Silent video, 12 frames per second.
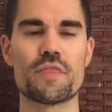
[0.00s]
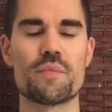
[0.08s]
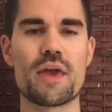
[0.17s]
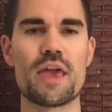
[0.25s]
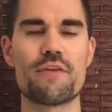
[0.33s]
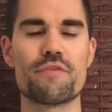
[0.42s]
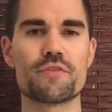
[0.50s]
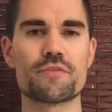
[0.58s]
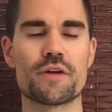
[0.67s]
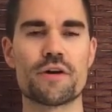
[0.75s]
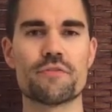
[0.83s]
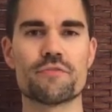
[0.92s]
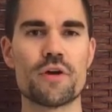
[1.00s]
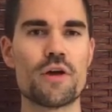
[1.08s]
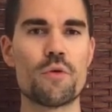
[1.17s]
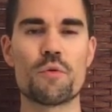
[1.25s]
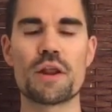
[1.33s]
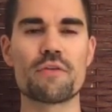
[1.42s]
the behaviors of
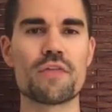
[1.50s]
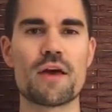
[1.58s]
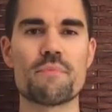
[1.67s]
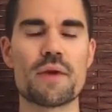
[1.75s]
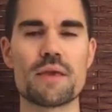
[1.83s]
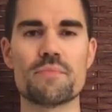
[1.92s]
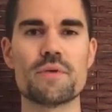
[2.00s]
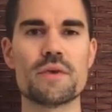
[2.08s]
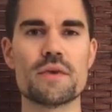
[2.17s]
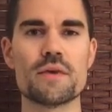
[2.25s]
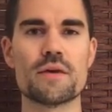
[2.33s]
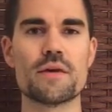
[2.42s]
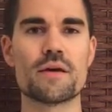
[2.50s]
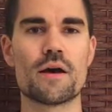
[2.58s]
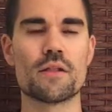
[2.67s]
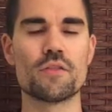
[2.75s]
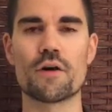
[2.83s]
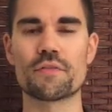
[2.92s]
whatever that may be
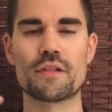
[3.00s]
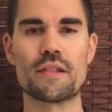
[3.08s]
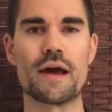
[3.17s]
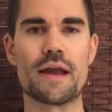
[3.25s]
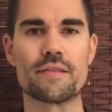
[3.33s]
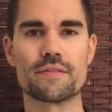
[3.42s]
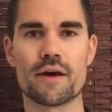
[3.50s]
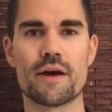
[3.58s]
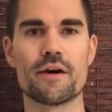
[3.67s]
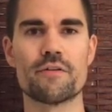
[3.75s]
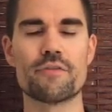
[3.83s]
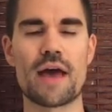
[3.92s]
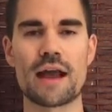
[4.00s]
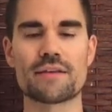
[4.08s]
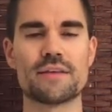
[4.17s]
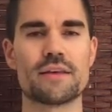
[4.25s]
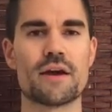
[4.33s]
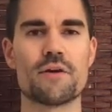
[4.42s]
along the lines of
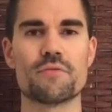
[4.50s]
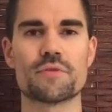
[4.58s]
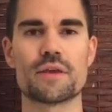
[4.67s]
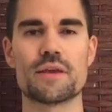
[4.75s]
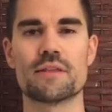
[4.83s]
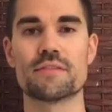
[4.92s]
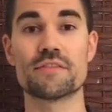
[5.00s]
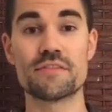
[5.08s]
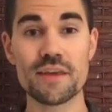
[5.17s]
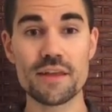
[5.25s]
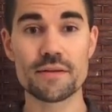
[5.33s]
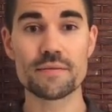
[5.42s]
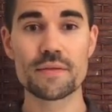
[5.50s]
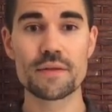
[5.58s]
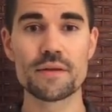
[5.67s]
acting out in sin.